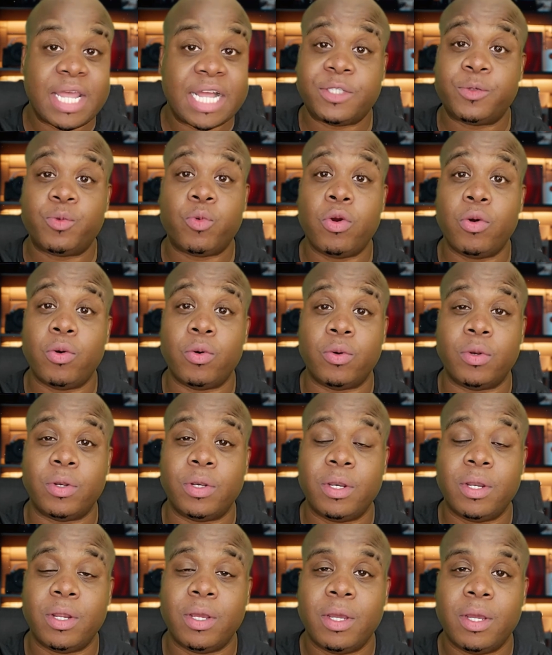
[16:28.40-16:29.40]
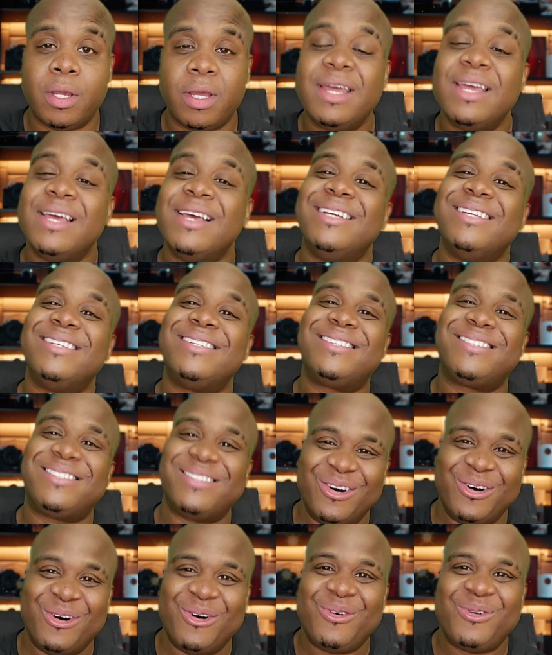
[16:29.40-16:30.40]
That's rude.
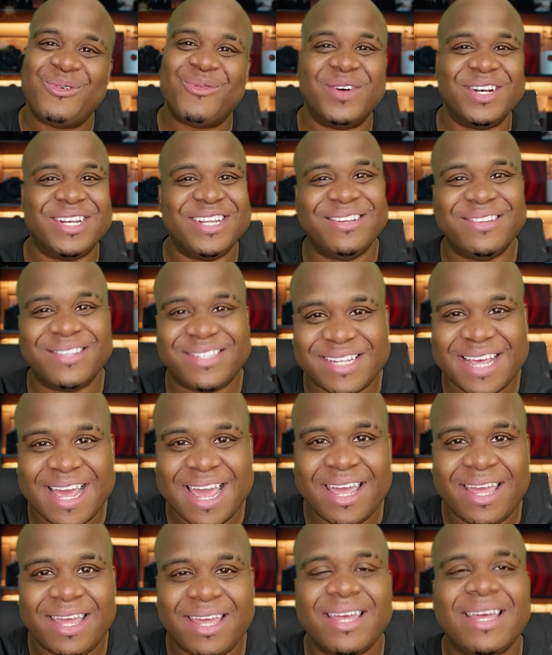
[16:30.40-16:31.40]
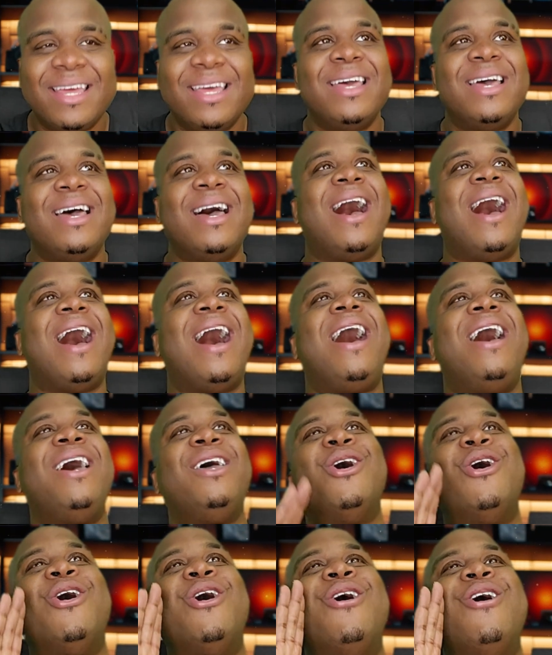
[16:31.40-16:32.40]
So, what do you say?
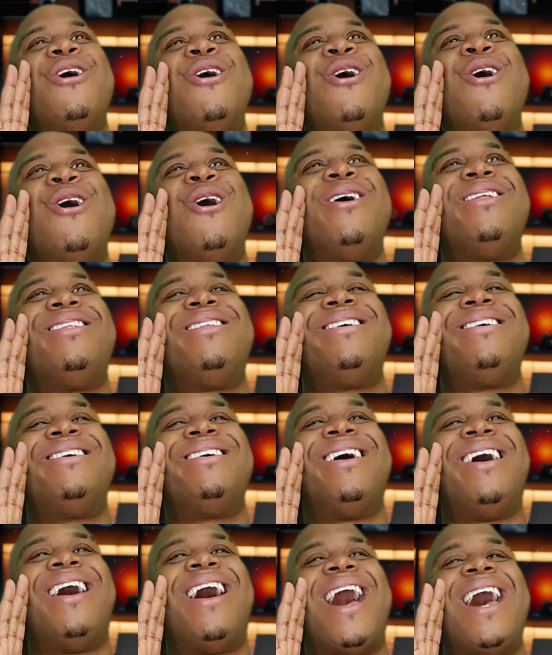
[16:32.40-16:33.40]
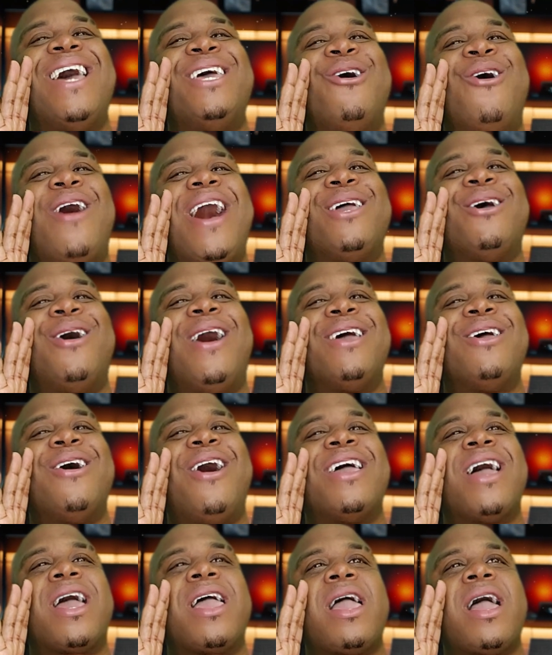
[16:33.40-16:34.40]
Ayo, ayo, ayo, ayo,
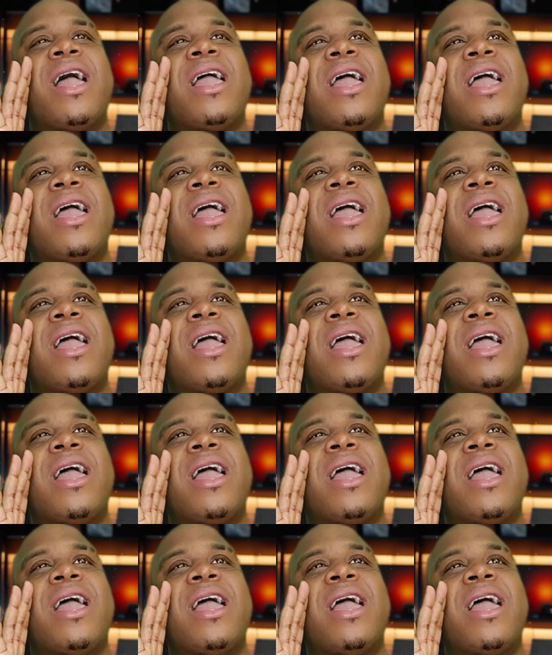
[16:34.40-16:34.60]
ayo,